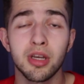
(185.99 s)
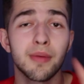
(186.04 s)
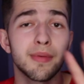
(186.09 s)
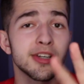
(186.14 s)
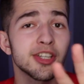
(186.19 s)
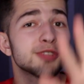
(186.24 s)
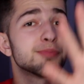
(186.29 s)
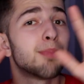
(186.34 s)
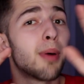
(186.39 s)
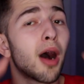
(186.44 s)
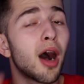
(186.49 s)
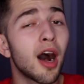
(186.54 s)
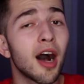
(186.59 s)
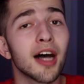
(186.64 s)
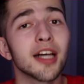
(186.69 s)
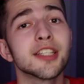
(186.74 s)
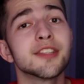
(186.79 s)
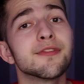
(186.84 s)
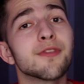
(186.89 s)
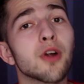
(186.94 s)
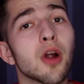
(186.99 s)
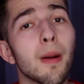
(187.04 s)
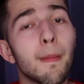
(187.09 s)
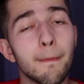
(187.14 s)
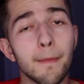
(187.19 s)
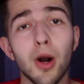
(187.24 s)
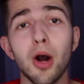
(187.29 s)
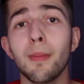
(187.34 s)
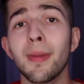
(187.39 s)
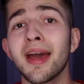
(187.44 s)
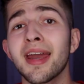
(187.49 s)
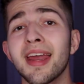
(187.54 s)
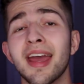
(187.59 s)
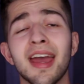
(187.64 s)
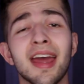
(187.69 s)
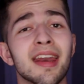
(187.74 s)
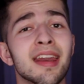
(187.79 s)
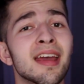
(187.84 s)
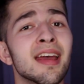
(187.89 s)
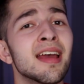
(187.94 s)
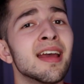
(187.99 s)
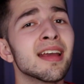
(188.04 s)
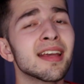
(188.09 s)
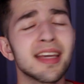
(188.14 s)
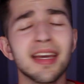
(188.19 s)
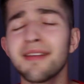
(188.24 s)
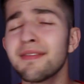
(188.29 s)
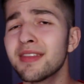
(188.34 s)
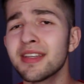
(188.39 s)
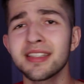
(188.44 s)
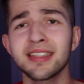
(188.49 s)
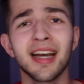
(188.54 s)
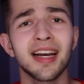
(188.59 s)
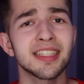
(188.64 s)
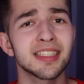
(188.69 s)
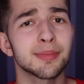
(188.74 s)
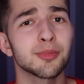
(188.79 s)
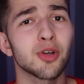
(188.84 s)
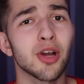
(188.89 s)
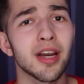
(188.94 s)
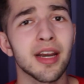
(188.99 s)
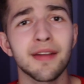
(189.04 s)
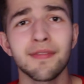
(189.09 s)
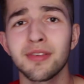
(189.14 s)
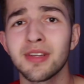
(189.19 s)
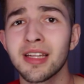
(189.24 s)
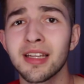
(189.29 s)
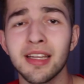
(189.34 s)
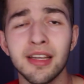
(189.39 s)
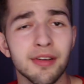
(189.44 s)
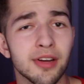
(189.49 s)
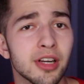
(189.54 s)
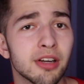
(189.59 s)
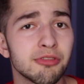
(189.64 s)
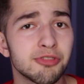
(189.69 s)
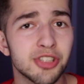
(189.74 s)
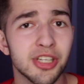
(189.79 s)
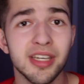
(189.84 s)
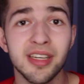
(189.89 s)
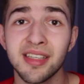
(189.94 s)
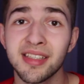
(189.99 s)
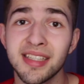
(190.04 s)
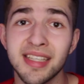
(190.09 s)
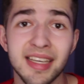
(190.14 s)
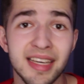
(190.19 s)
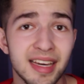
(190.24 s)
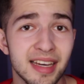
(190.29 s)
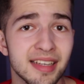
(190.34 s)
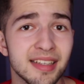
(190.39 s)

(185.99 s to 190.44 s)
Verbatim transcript: Can we just pause for a moment and give this guy some credit for the lyrical genius he